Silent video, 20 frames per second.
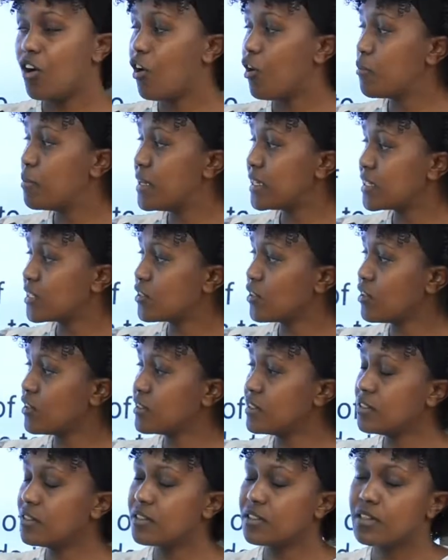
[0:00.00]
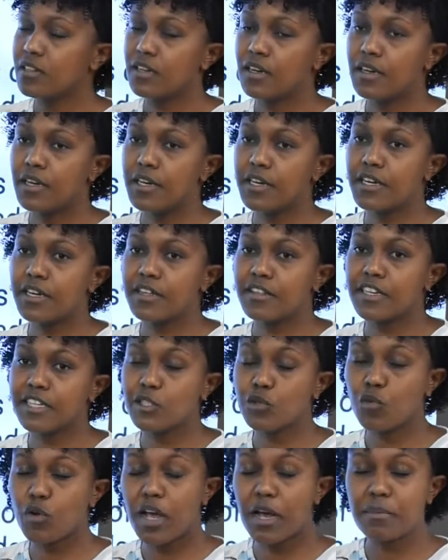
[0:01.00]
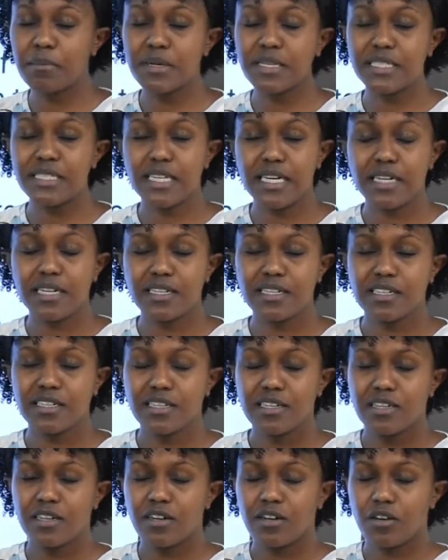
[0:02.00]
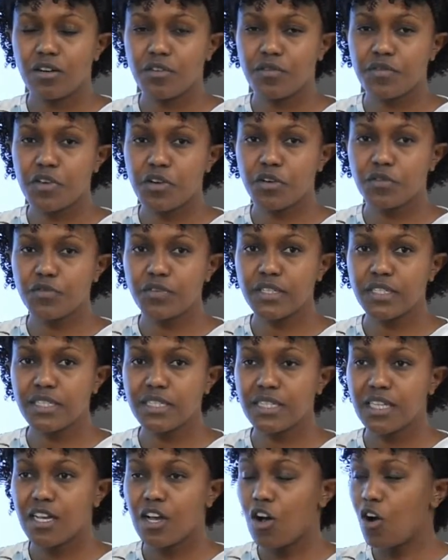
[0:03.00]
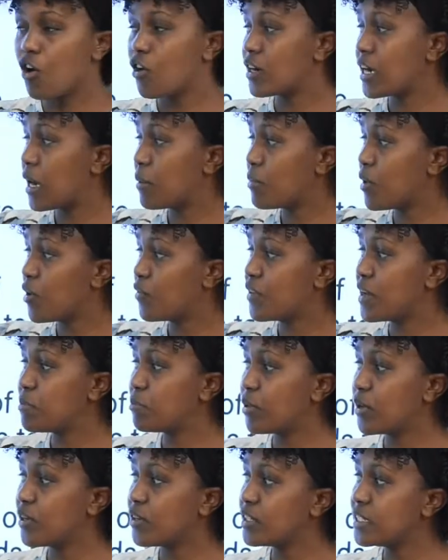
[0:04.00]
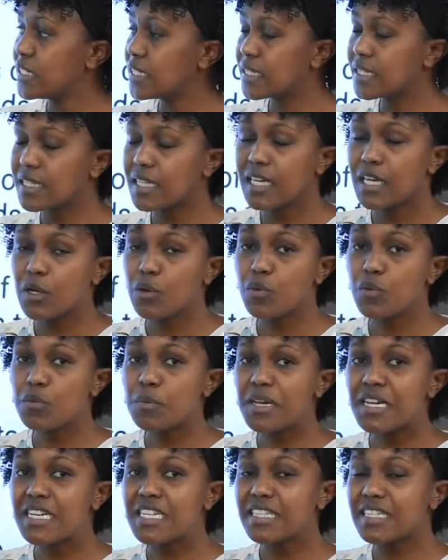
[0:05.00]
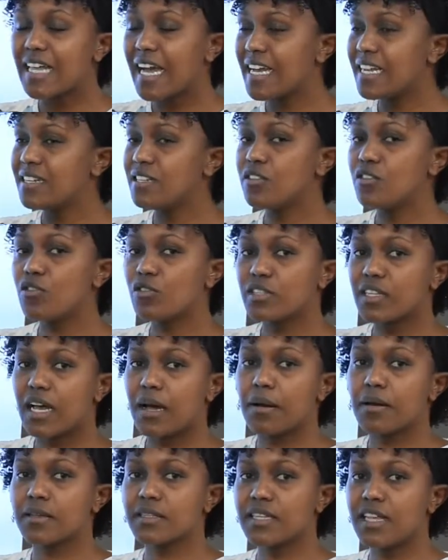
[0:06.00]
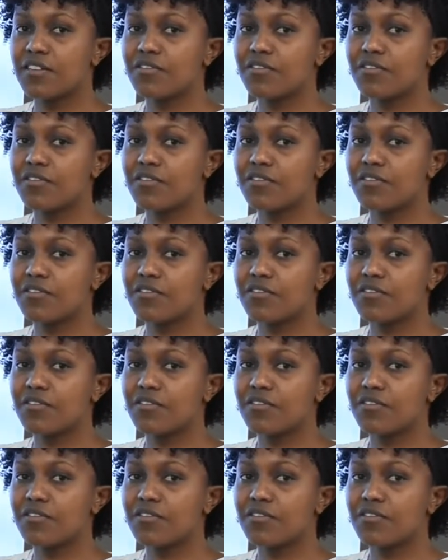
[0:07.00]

or based on the square meter of the office or number of employees, we may decide those are